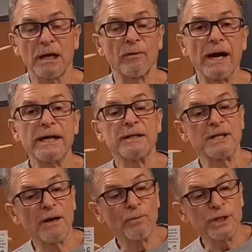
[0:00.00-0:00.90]
right?
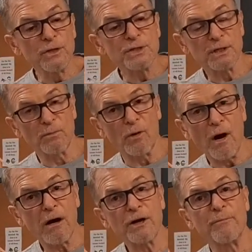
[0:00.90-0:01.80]
Then we use the
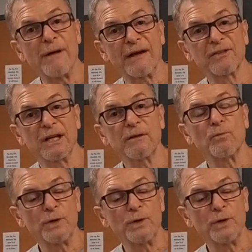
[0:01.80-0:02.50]
Muarka method.